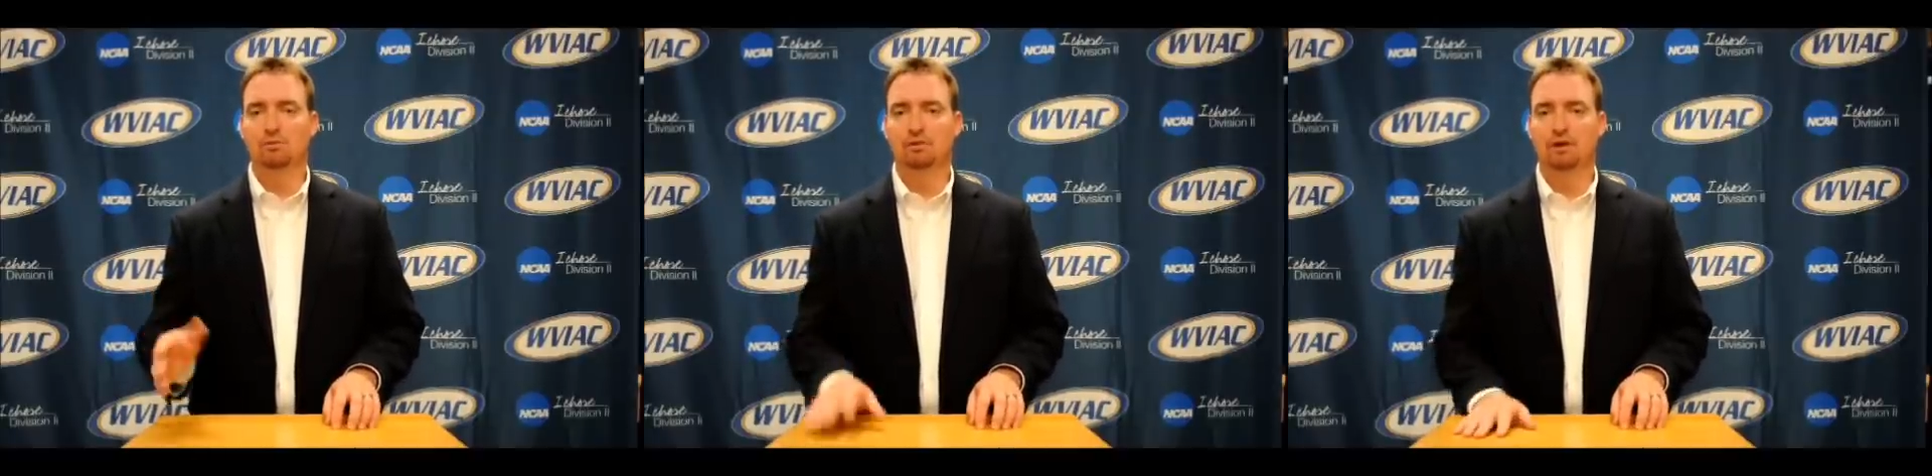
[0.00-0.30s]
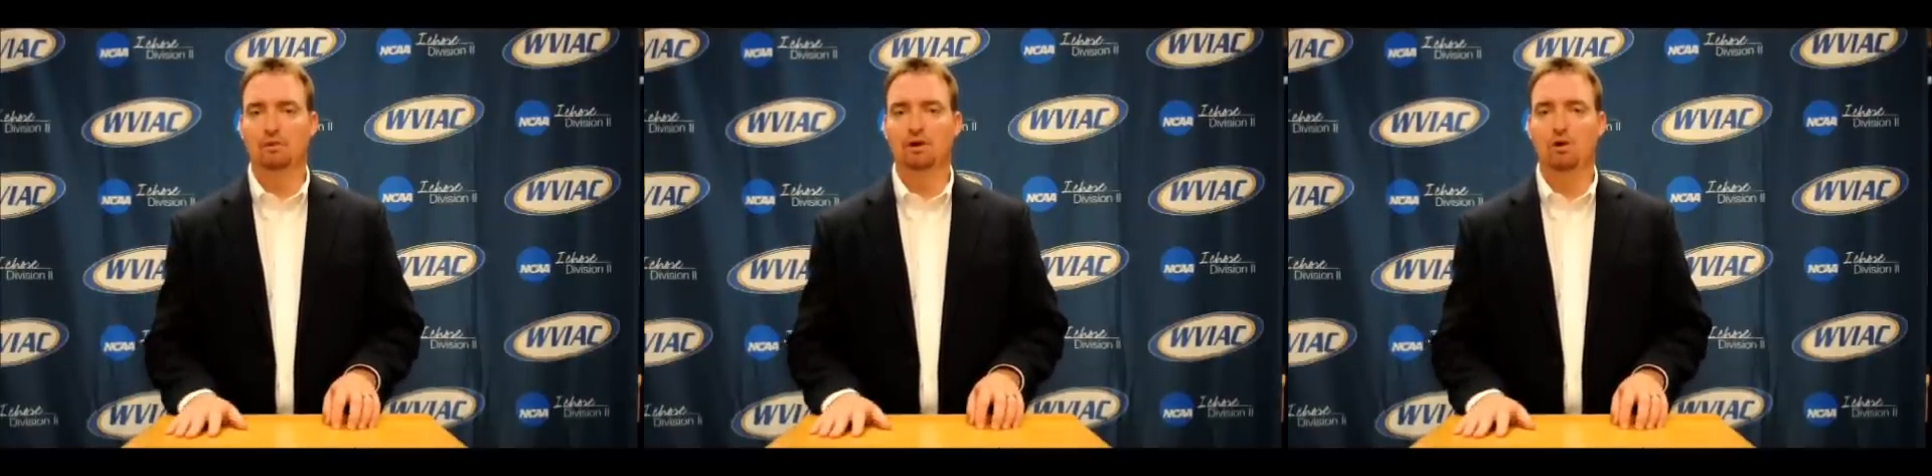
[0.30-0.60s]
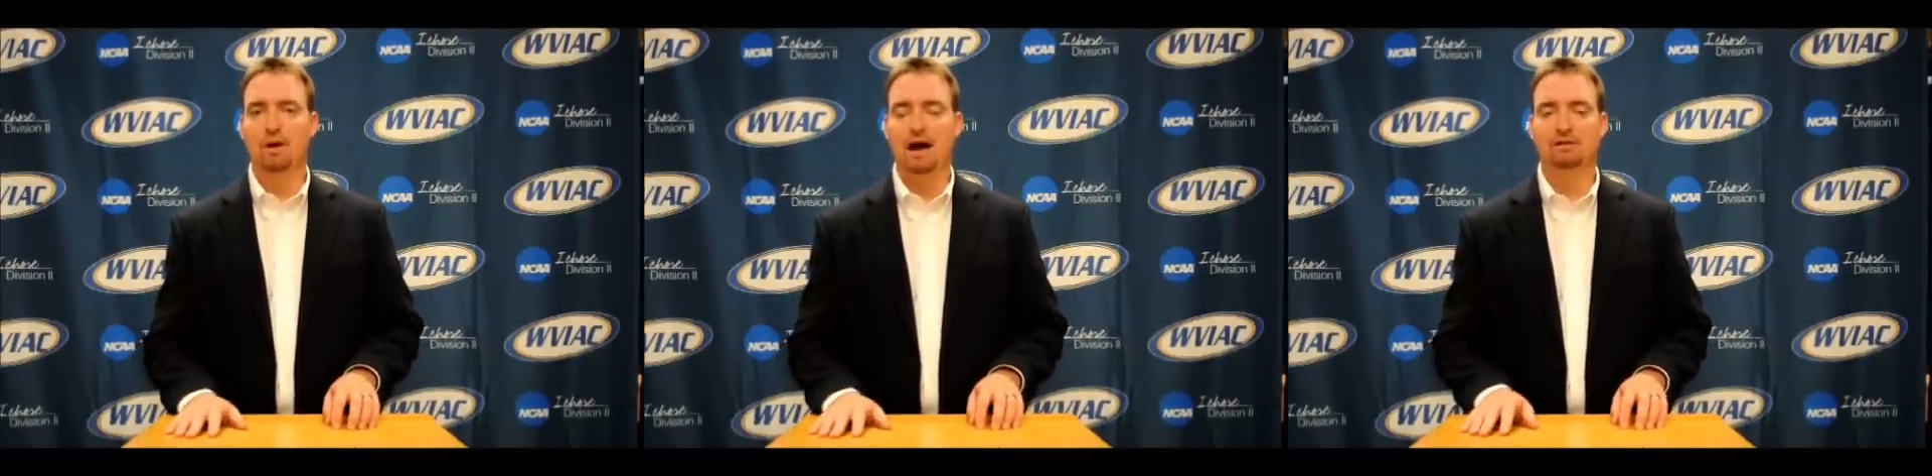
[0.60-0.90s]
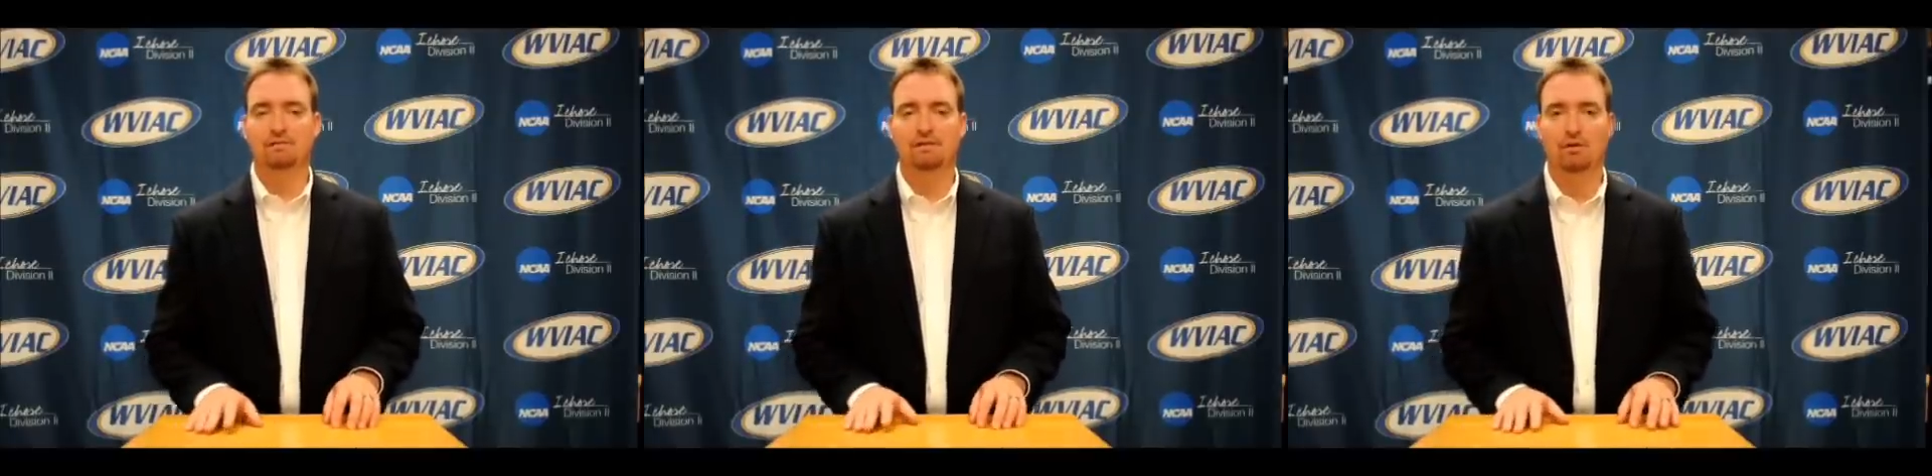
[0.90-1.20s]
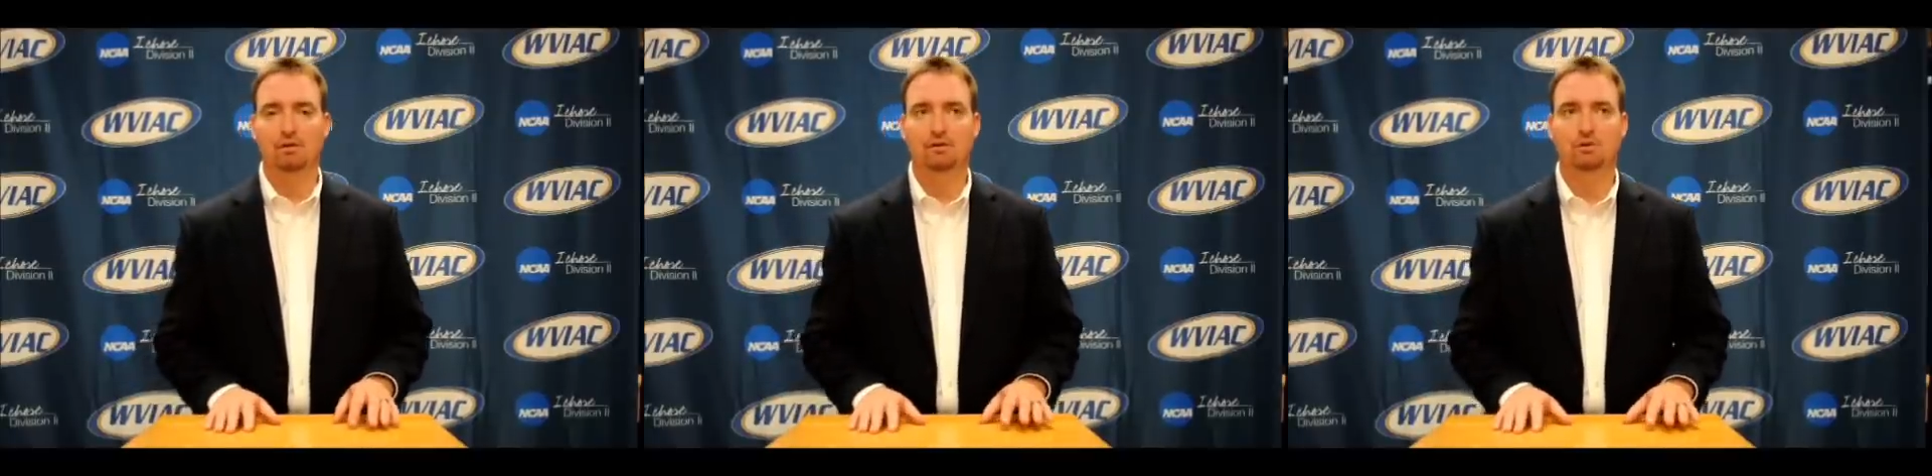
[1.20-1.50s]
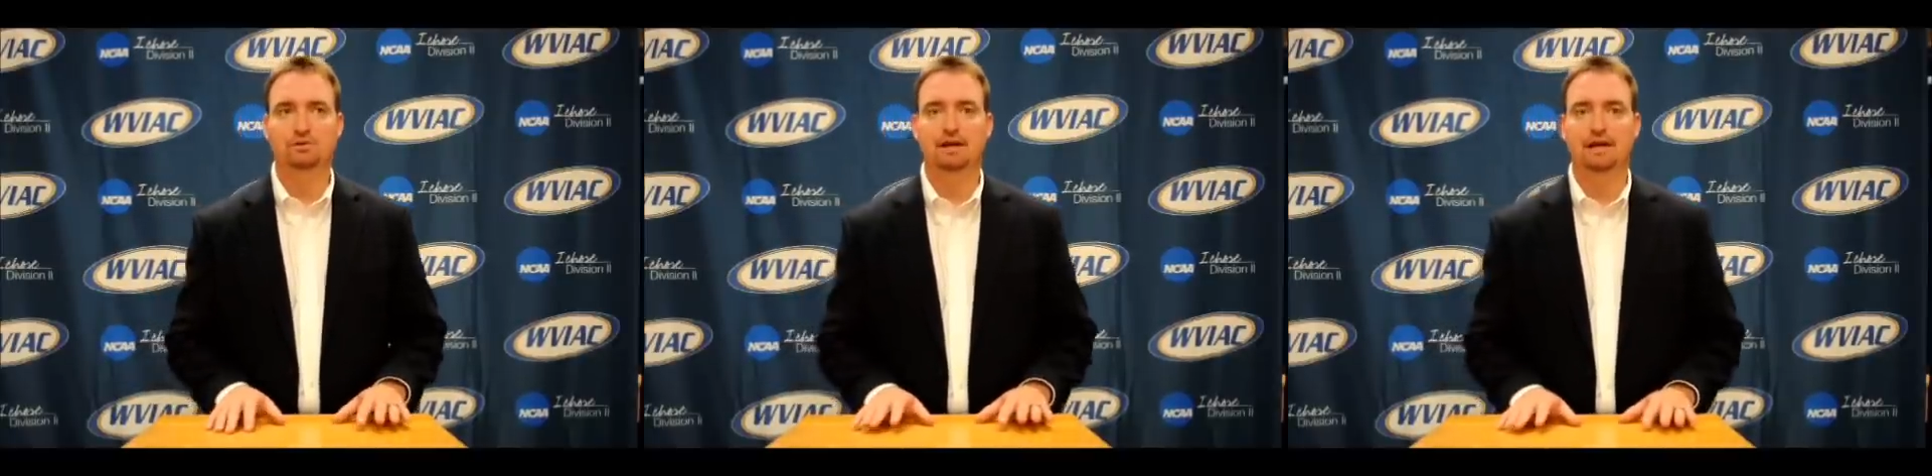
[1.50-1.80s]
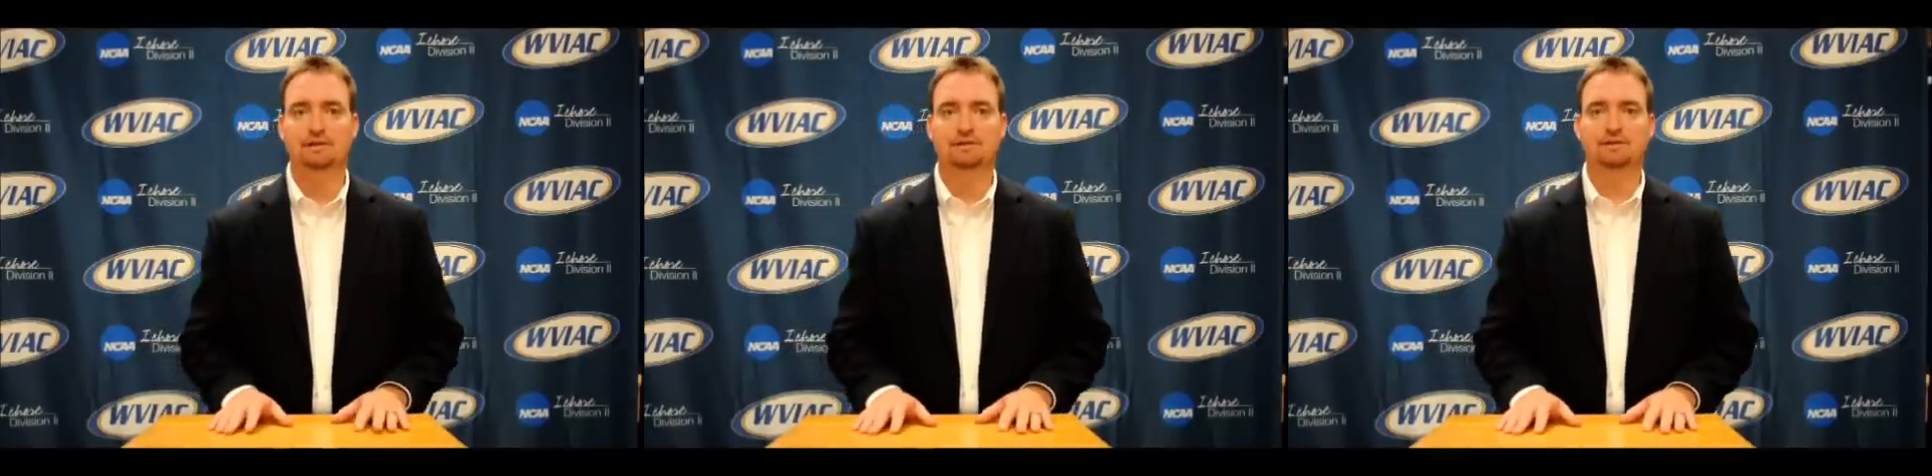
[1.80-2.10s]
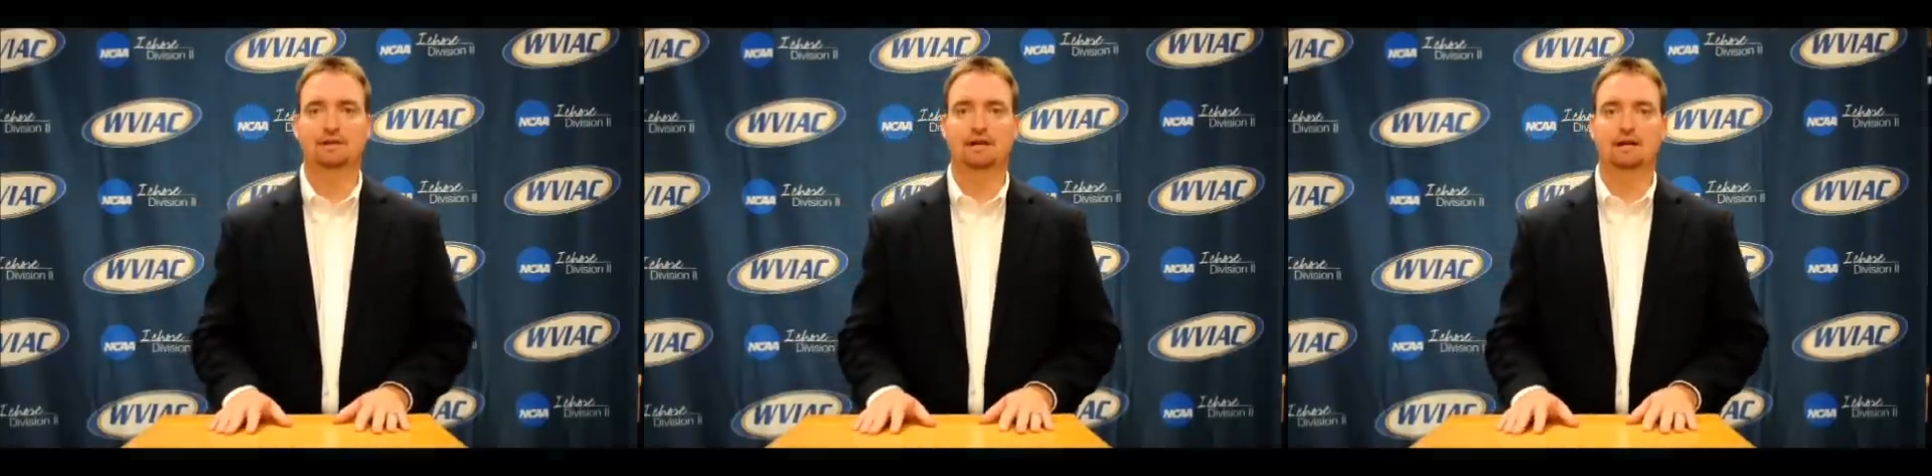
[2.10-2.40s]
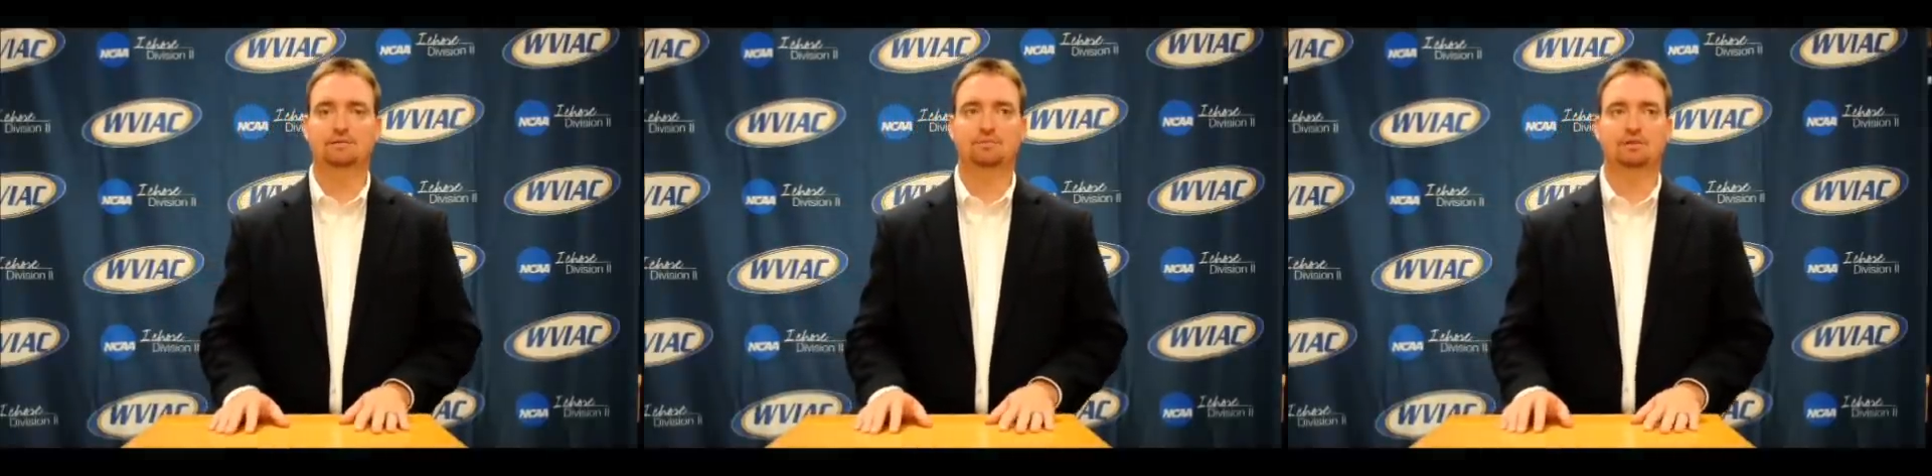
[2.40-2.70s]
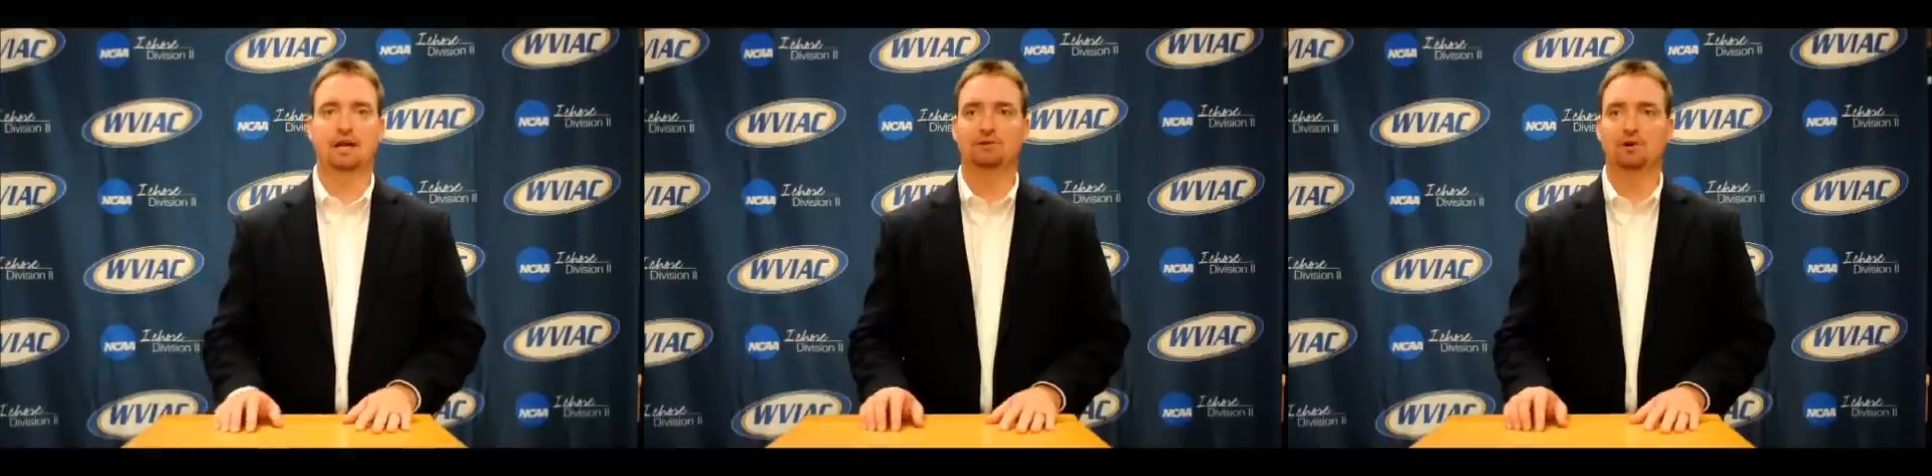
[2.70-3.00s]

then we go back the following Thursday against St.